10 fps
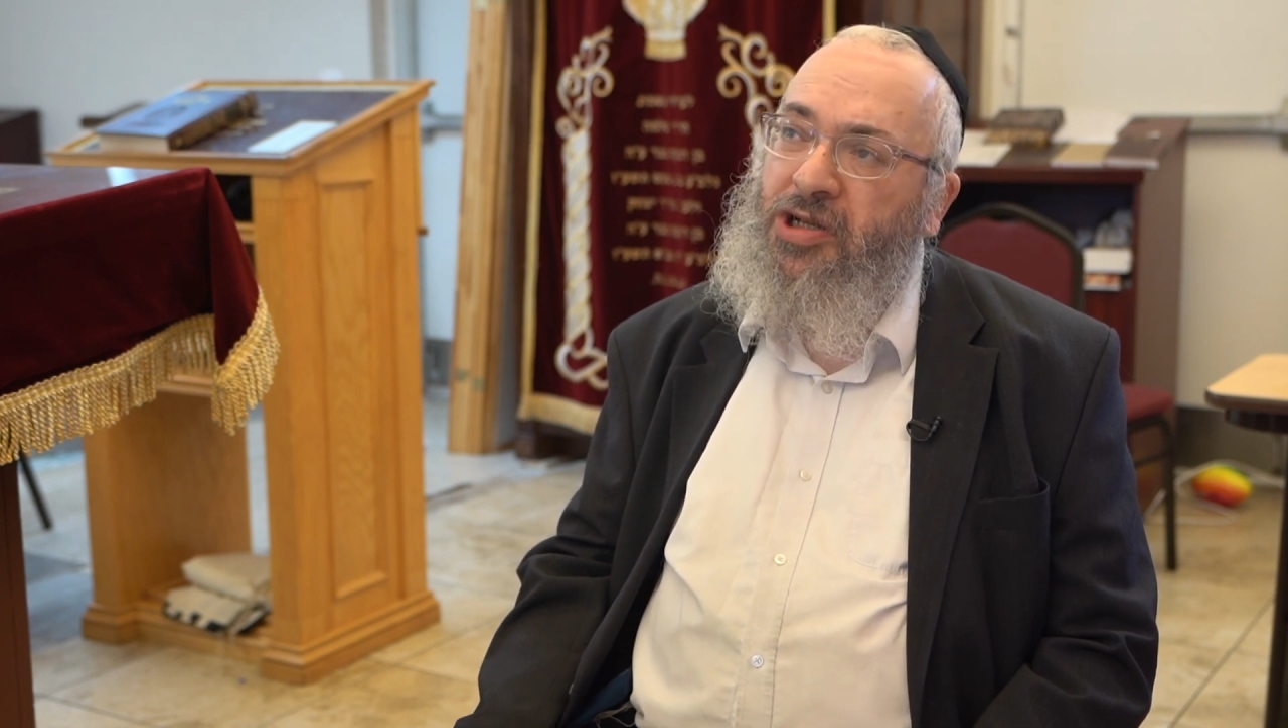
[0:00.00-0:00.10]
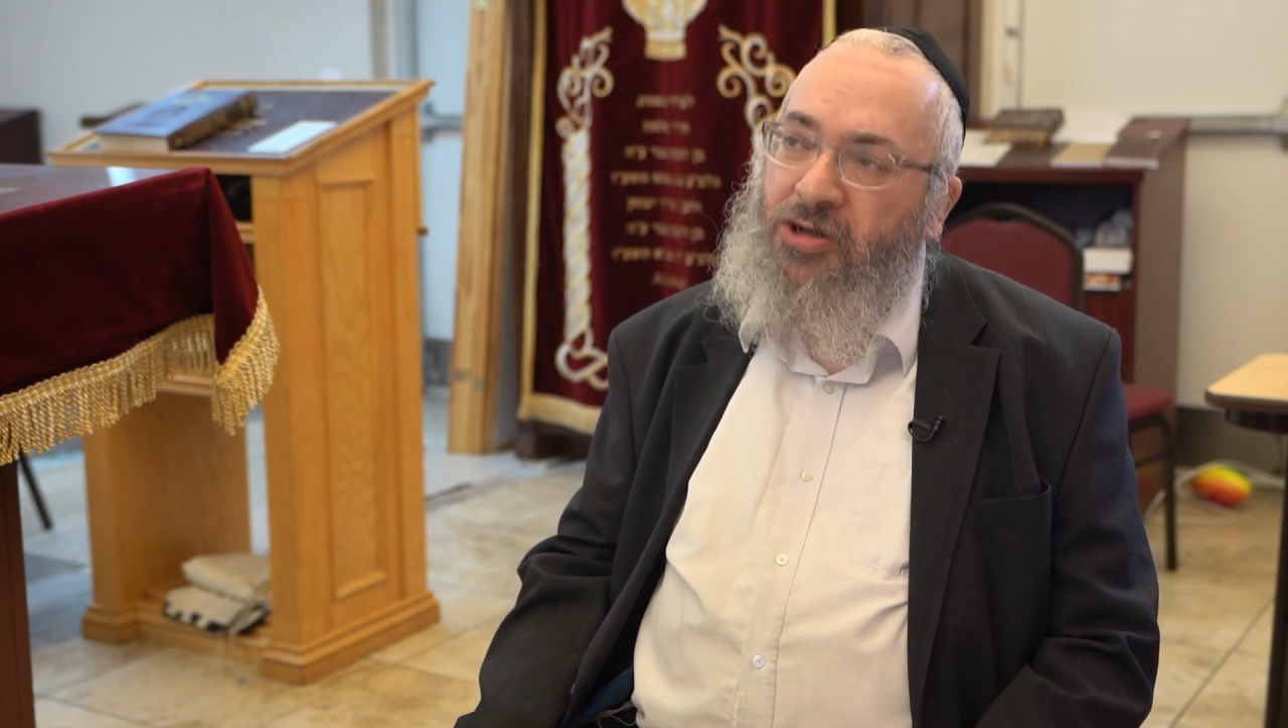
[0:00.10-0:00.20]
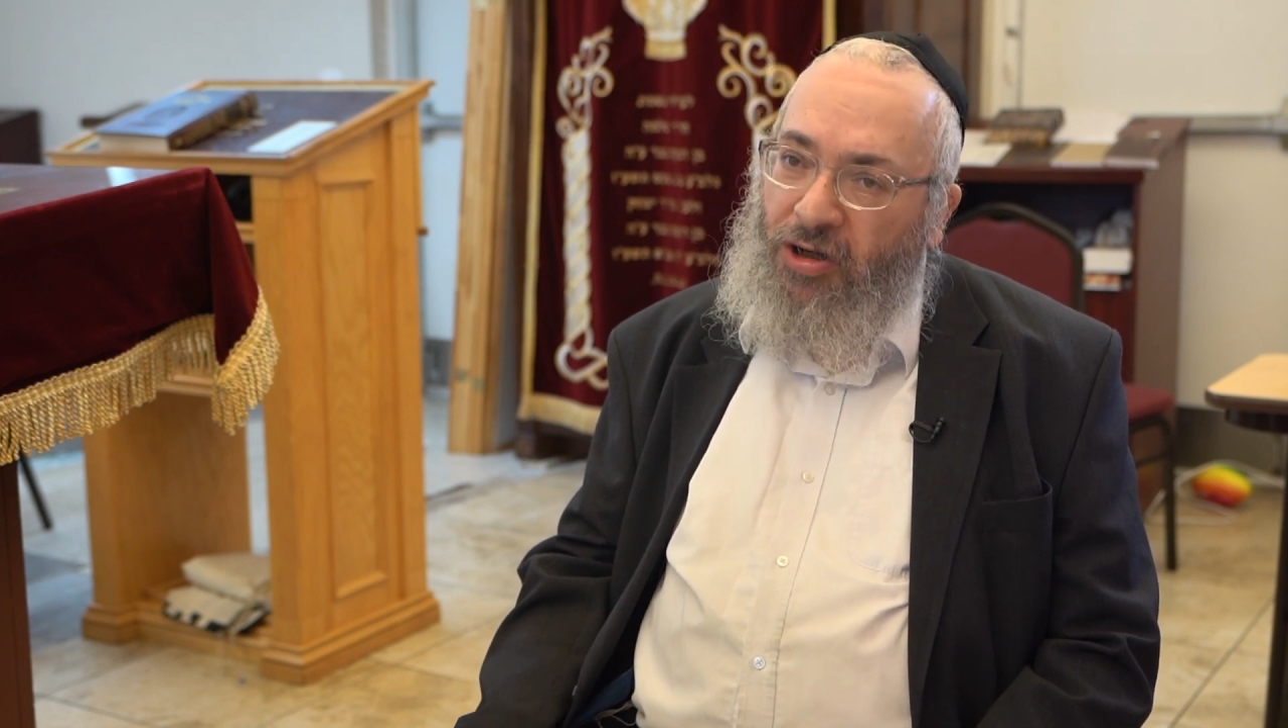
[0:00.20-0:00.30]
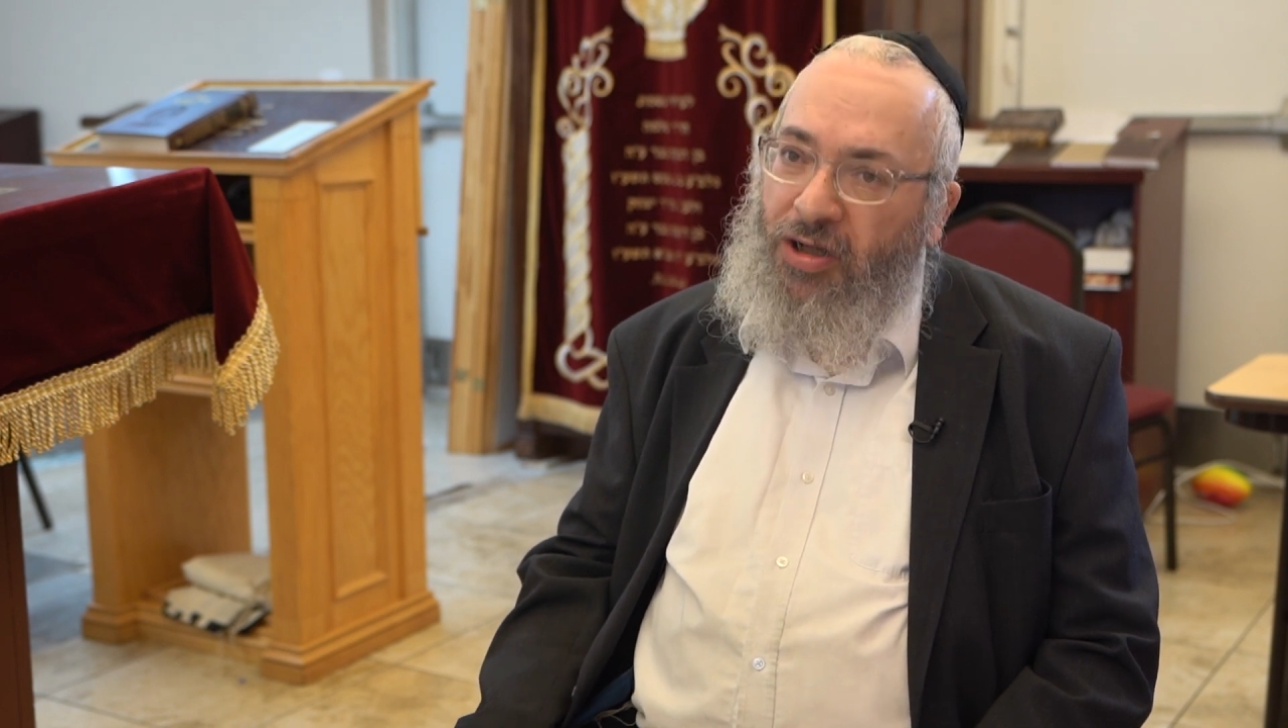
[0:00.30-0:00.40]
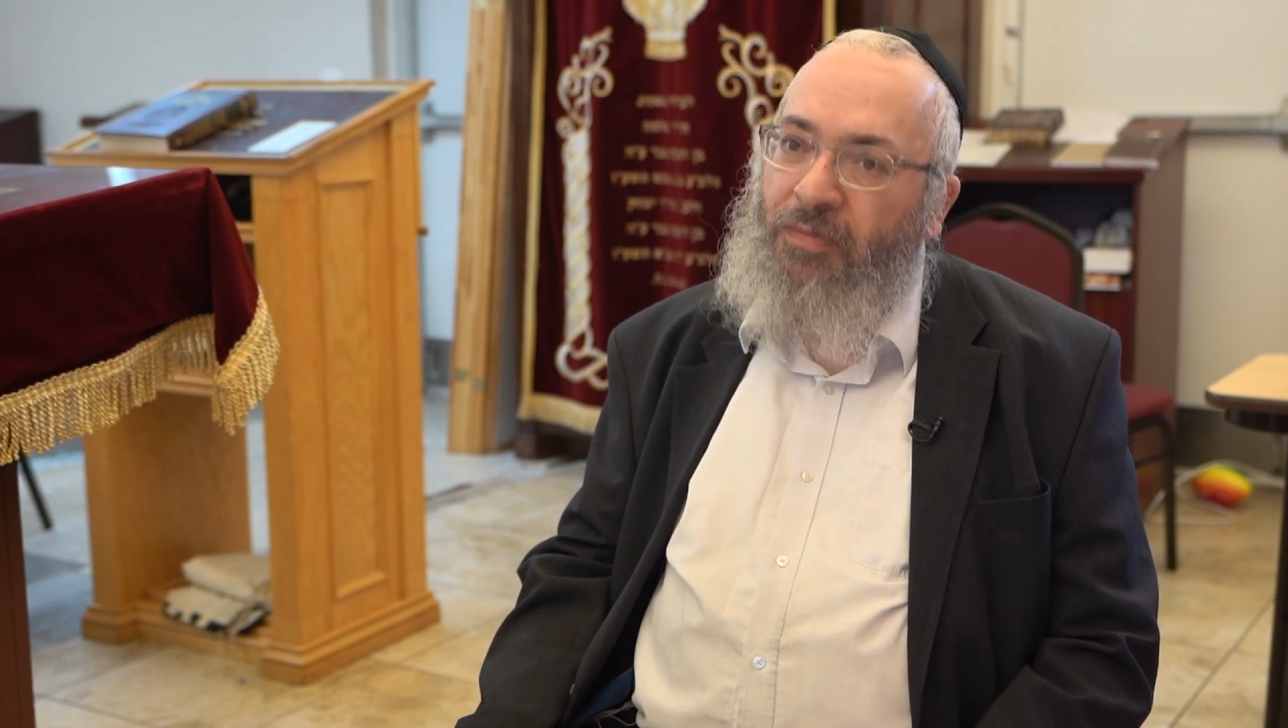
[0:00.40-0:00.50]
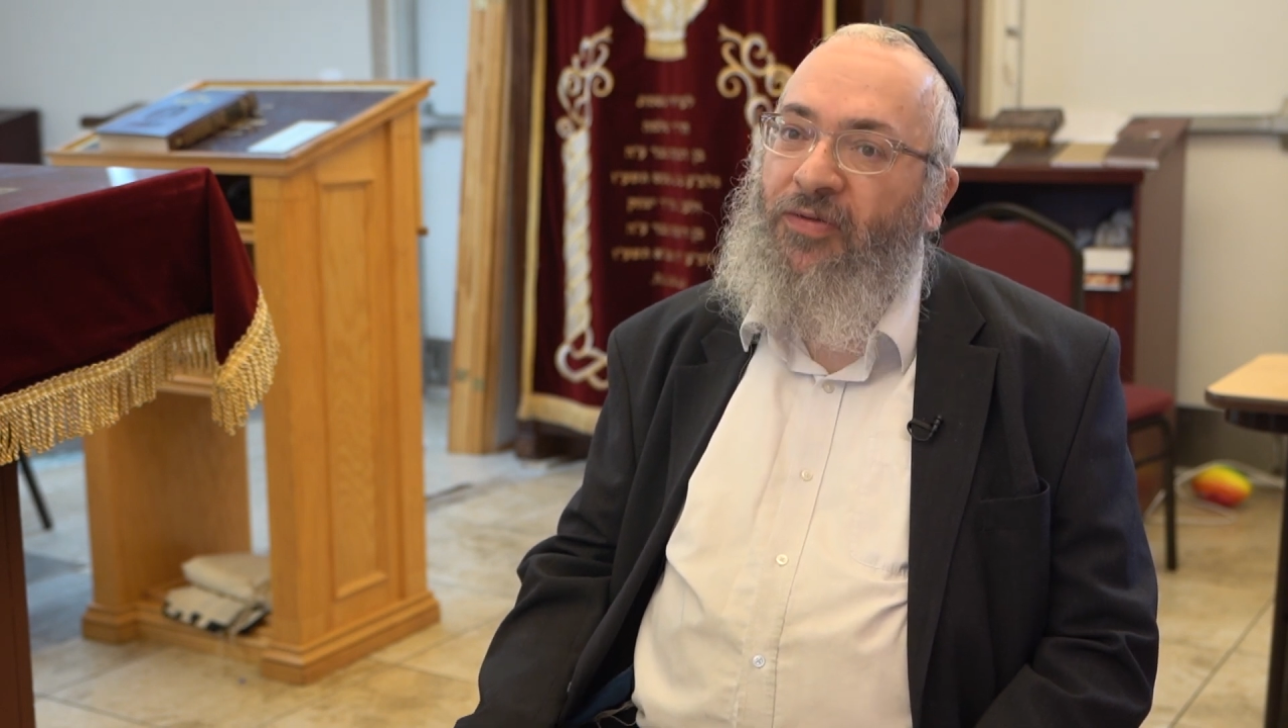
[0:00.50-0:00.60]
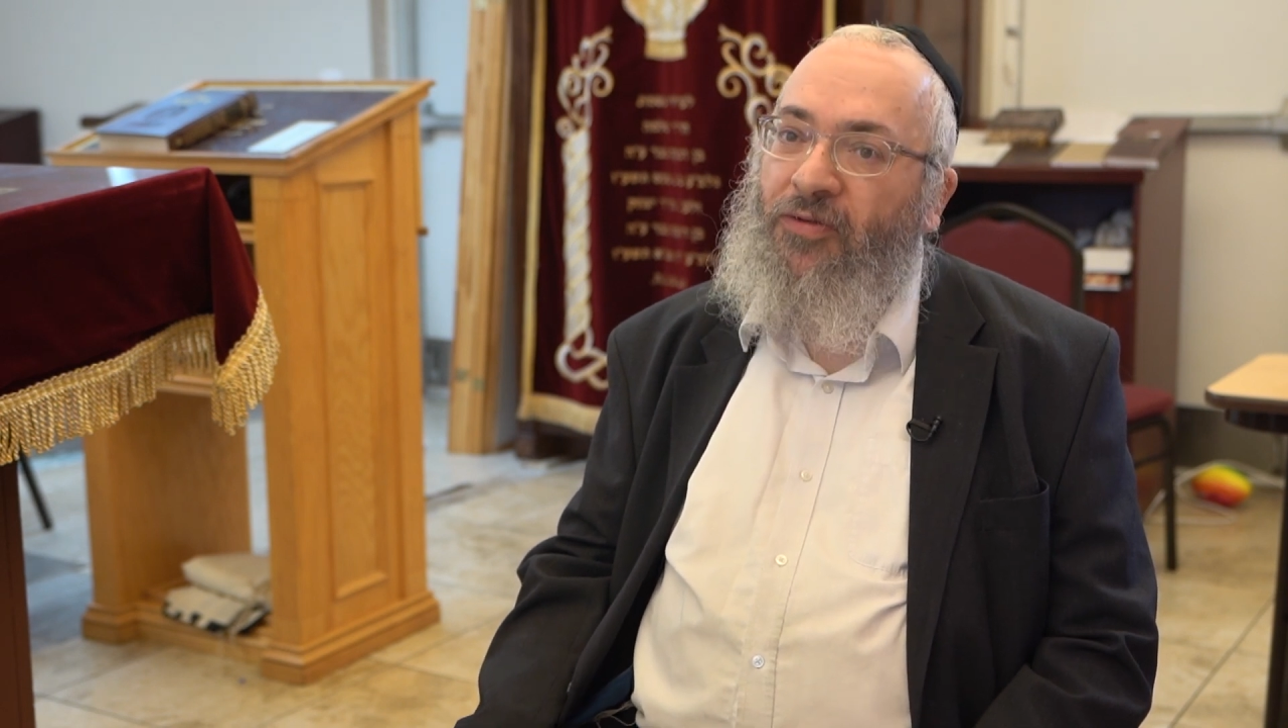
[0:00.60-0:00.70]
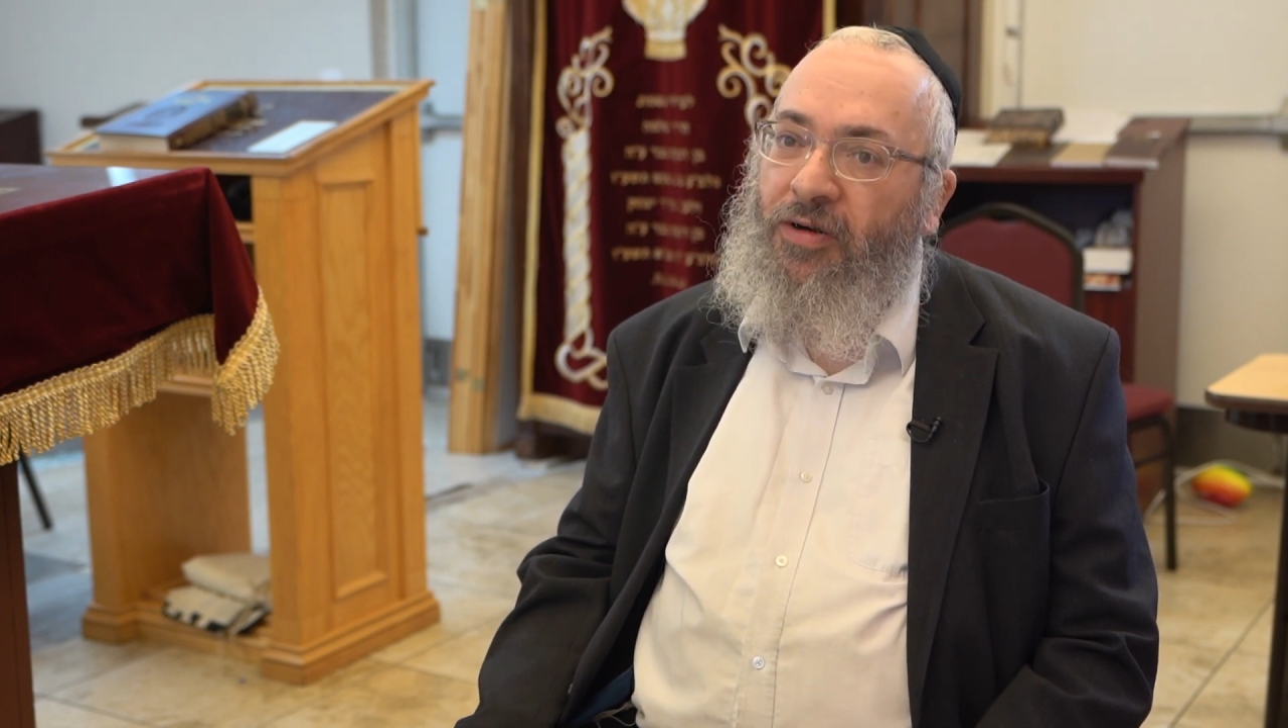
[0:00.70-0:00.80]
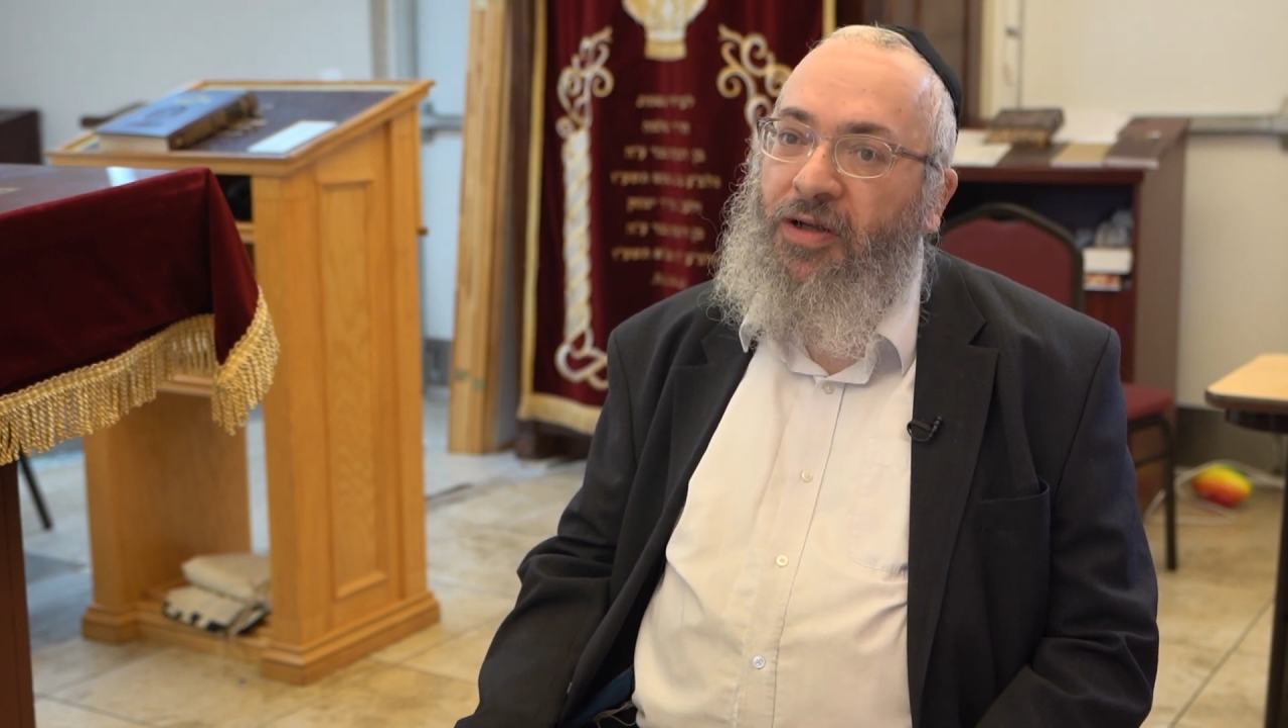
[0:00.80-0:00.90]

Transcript: a koilel before